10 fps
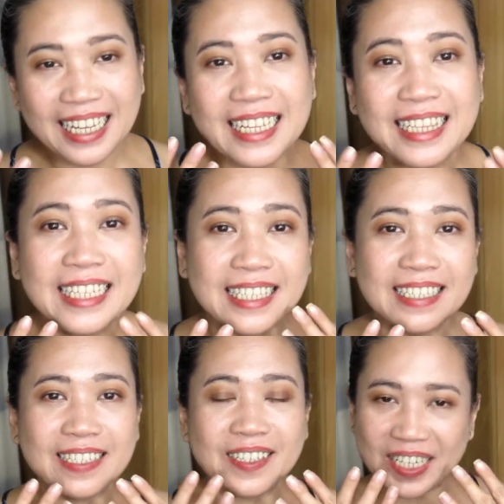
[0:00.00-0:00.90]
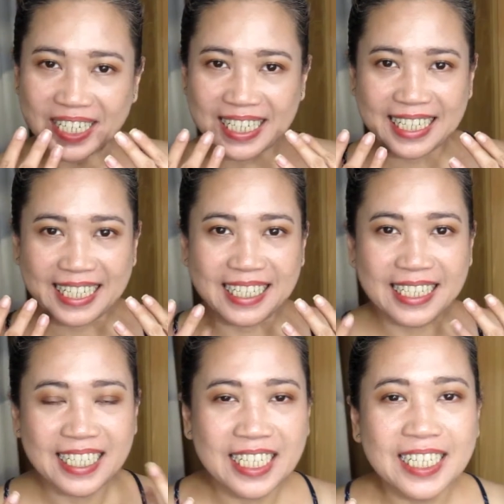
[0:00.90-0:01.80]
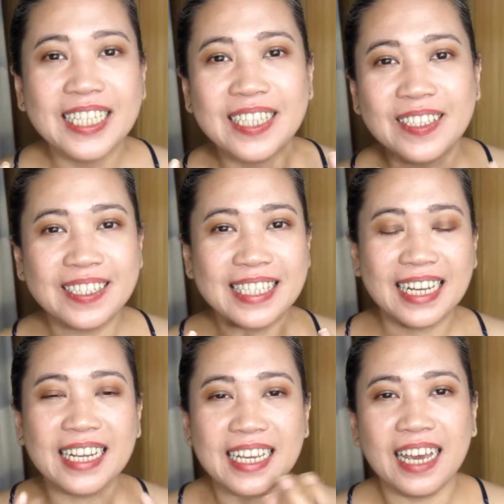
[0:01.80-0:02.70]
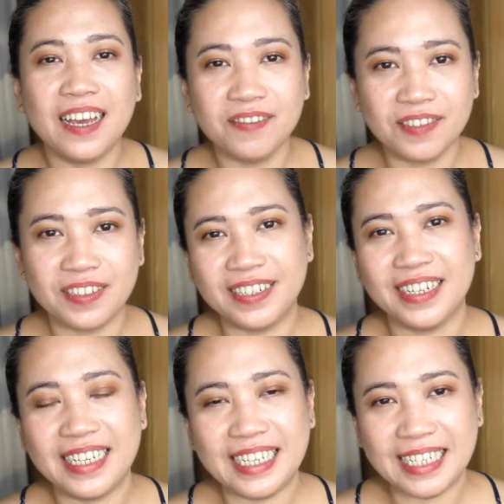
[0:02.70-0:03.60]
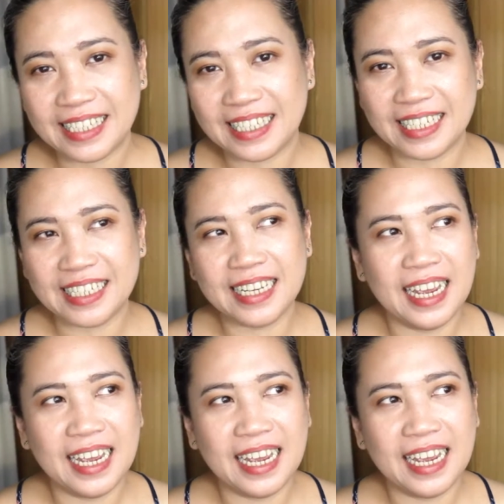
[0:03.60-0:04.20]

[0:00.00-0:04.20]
Little Girly looks like after eating.